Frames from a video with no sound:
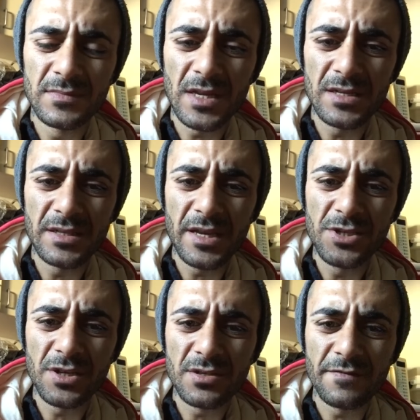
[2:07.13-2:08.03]
these
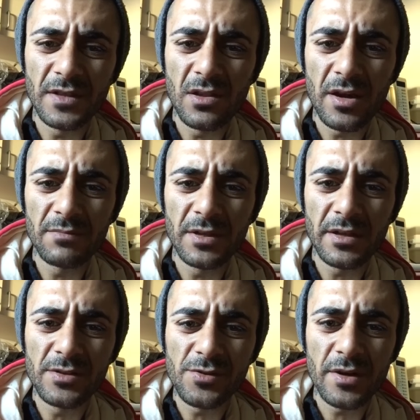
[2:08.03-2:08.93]
teachings of enlightenment
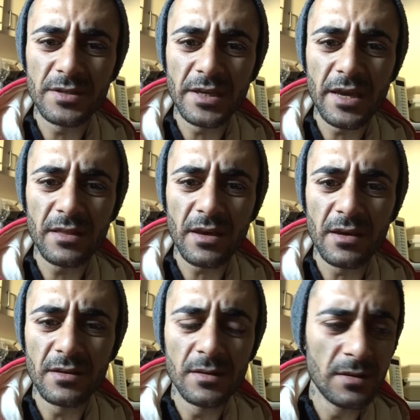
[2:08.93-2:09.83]
and trying to get there.